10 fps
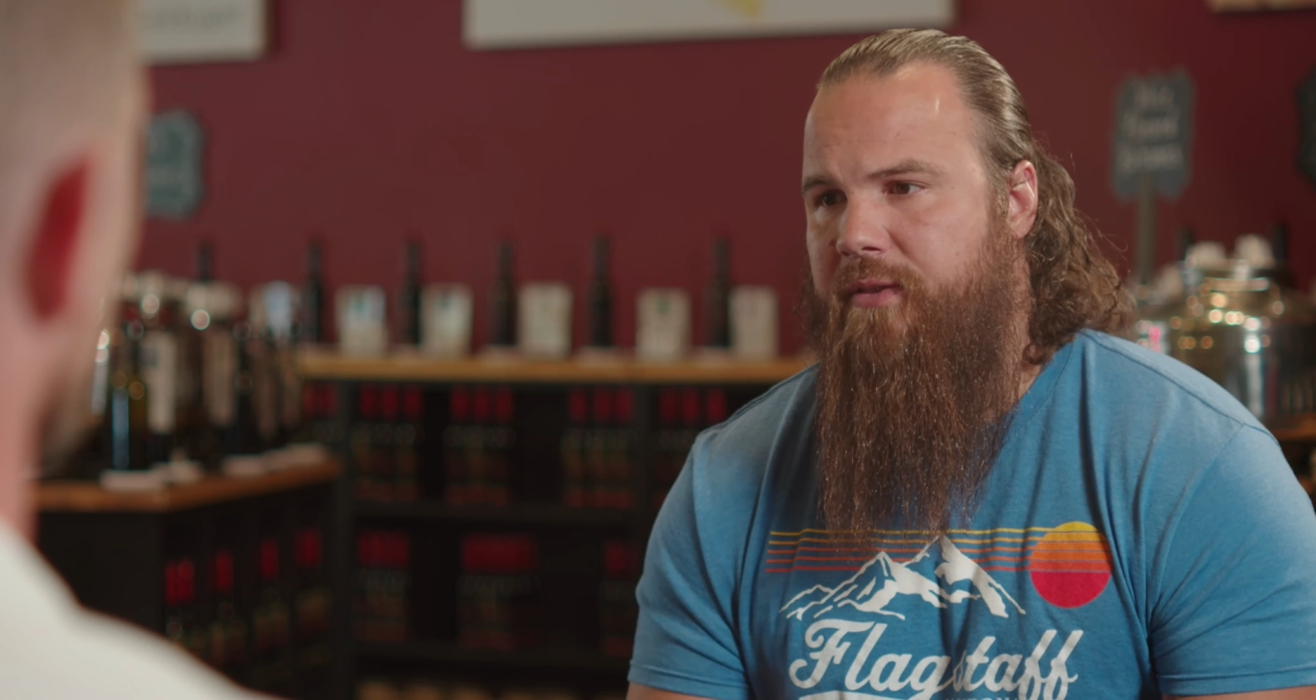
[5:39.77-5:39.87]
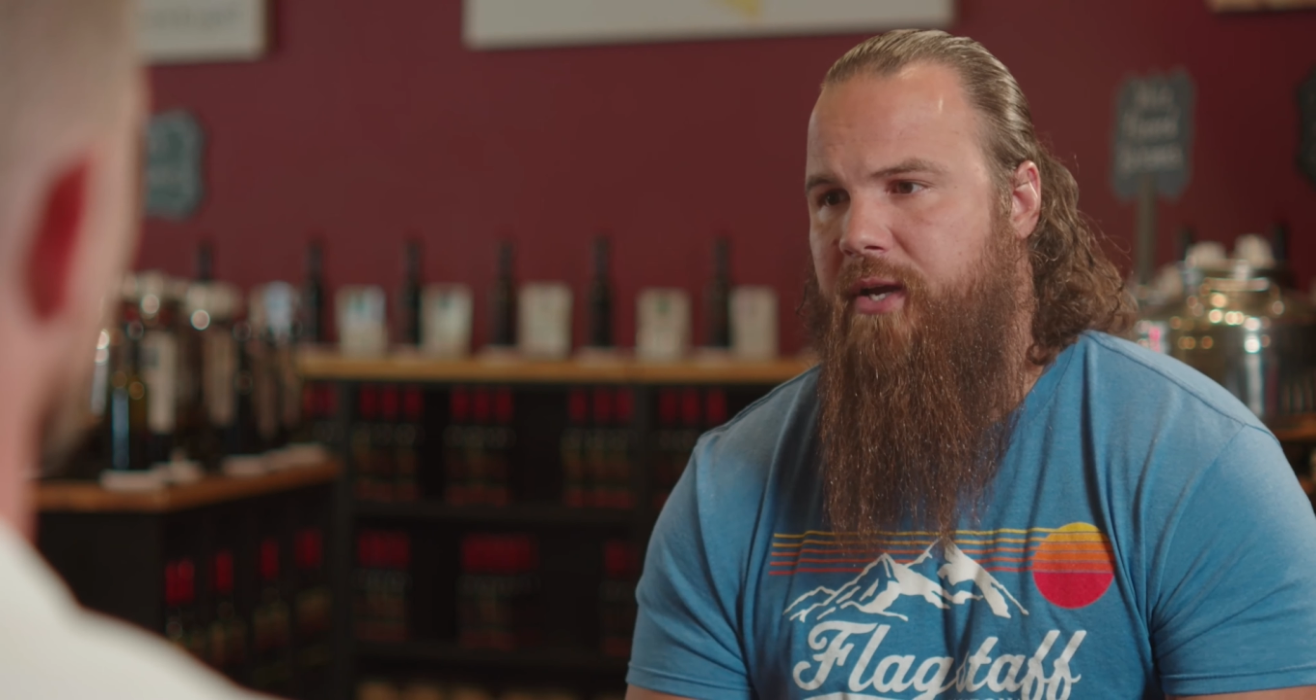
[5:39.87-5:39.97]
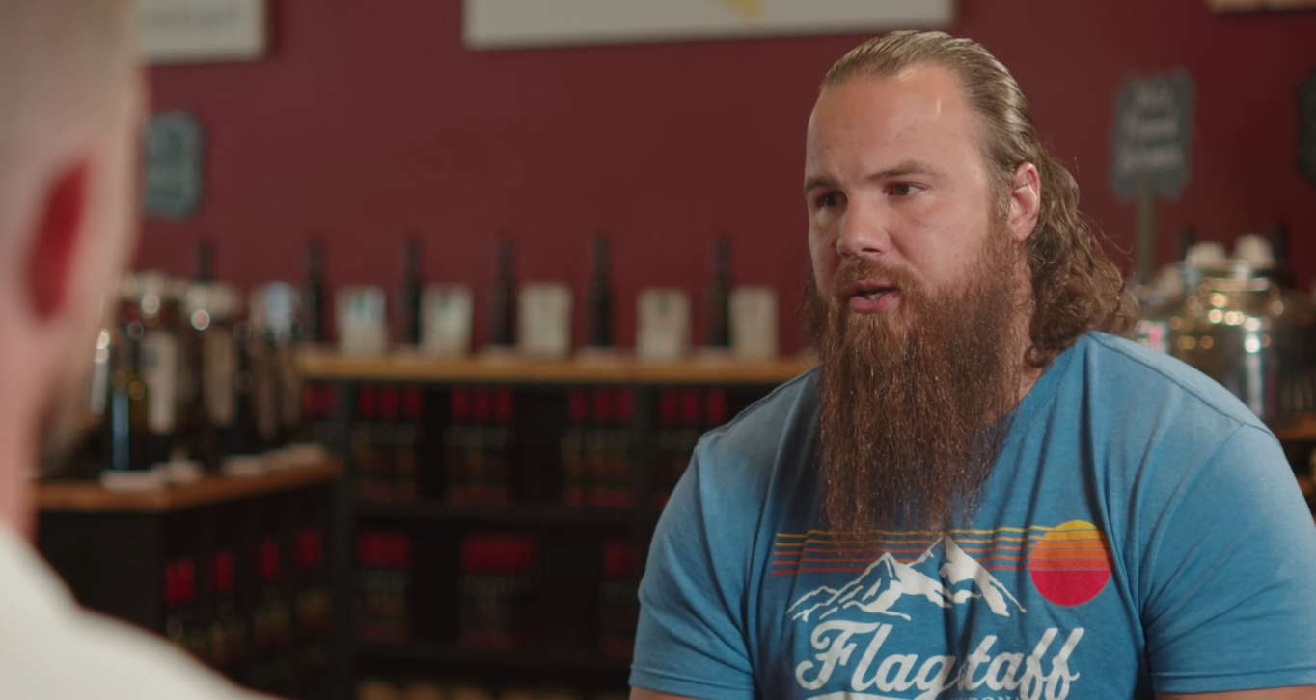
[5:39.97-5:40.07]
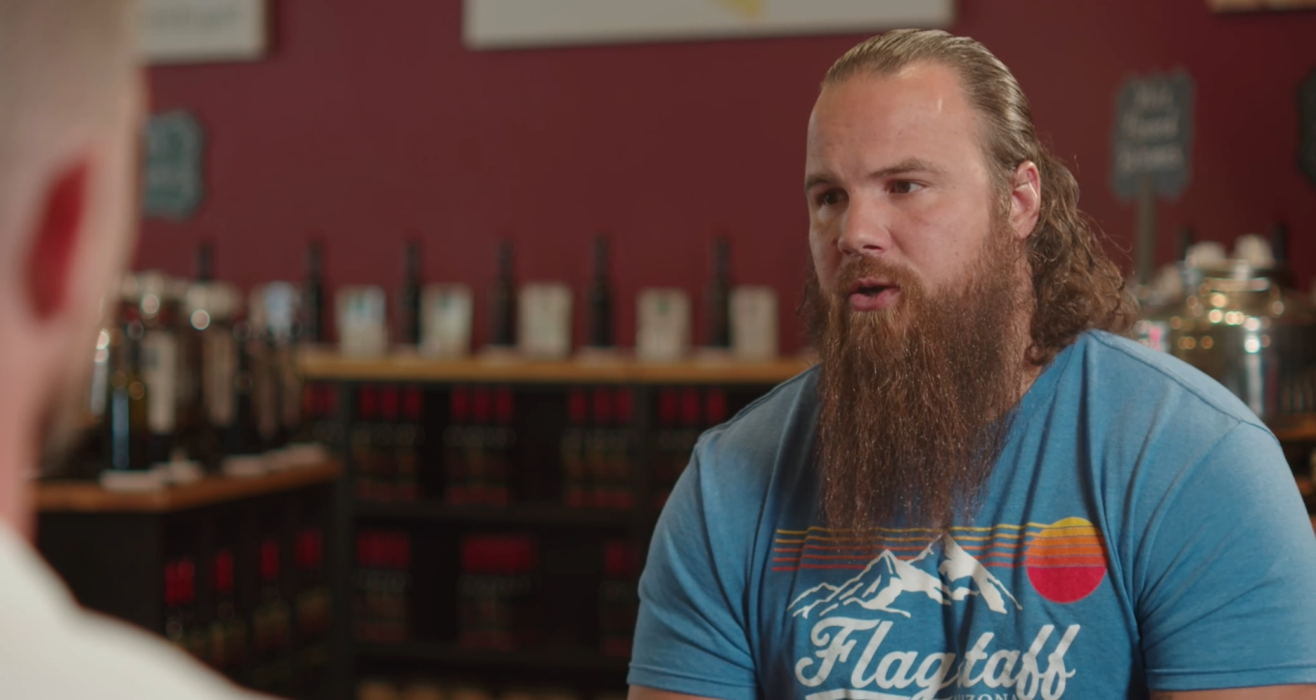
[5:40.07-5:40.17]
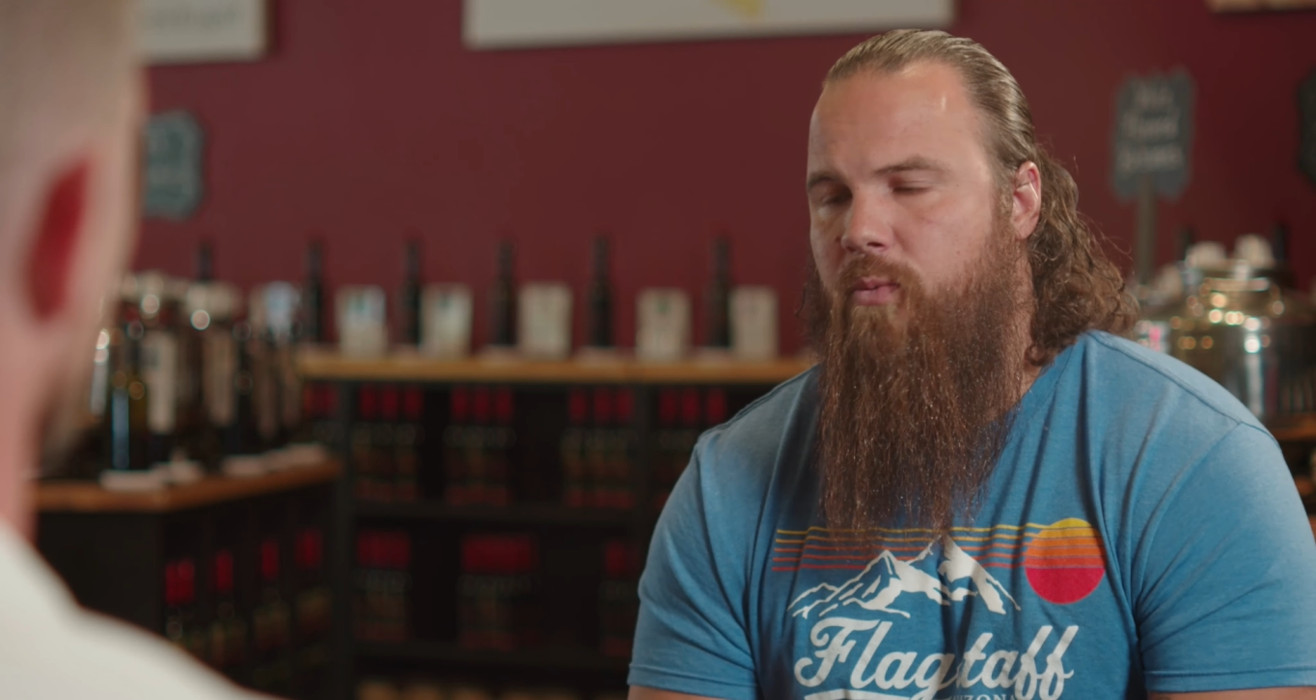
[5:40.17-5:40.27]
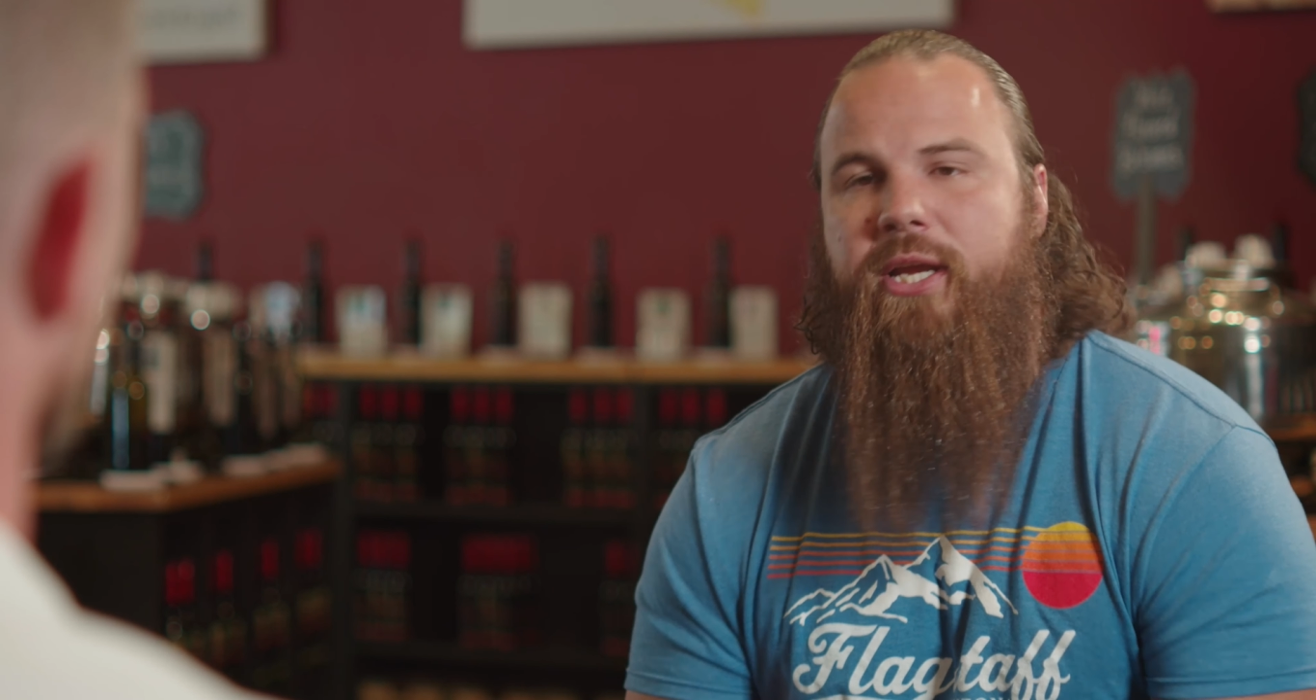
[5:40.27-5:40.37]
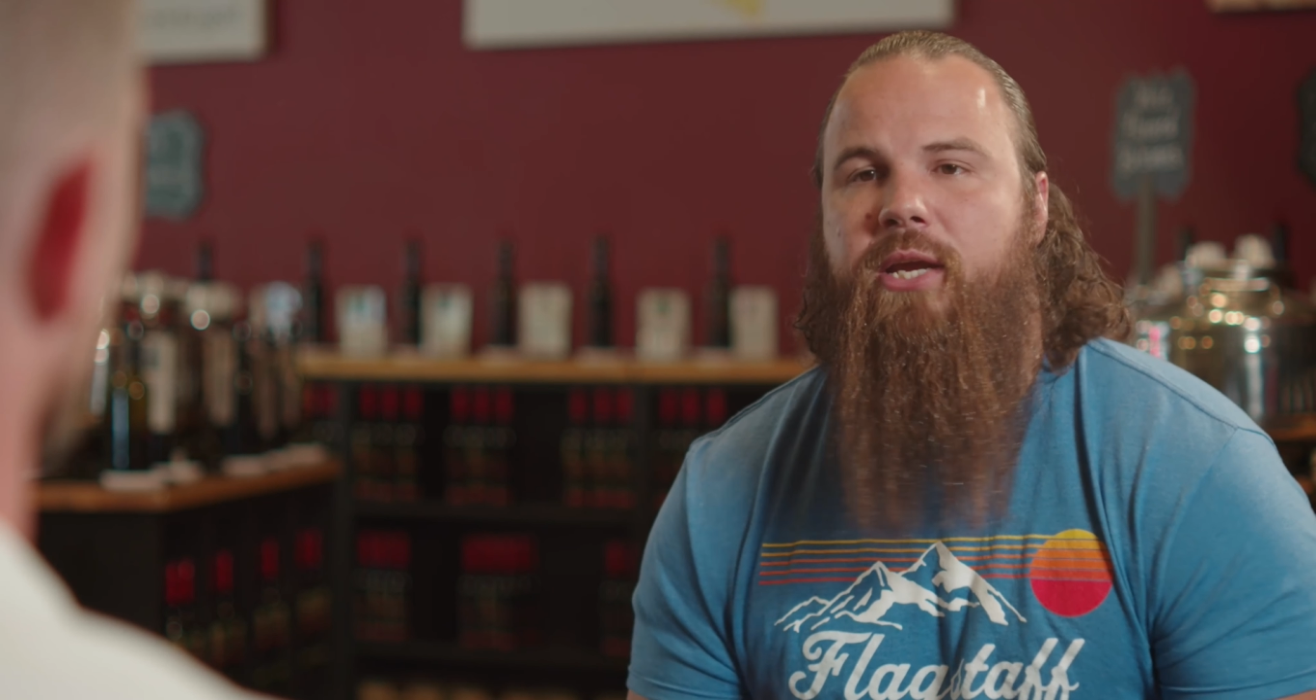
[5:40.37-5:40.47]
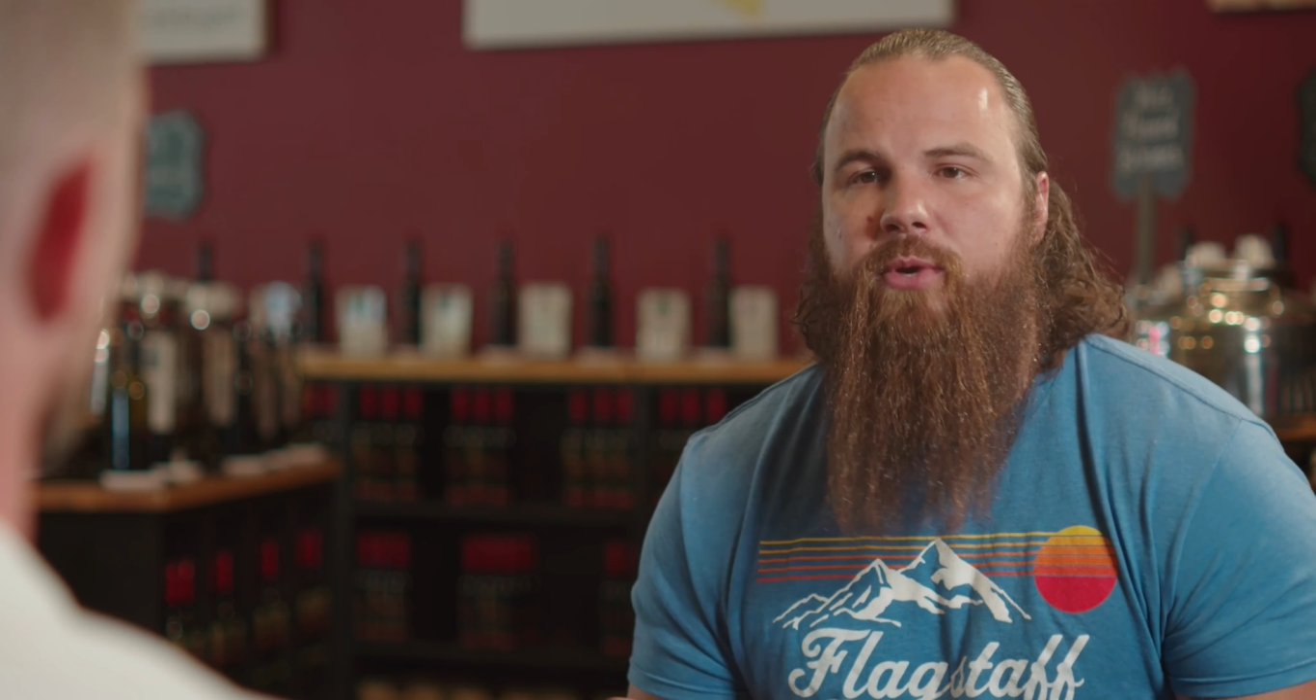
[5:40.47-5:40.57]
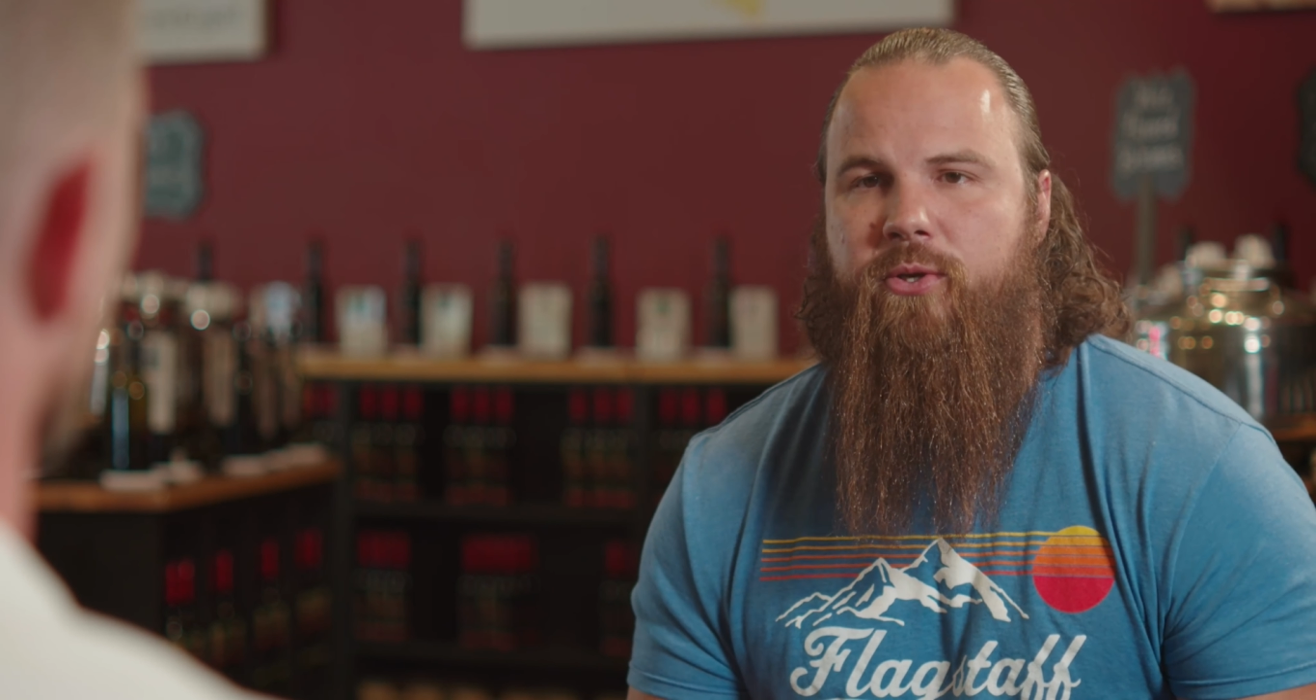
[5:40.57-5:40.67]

I thought, you know, why can't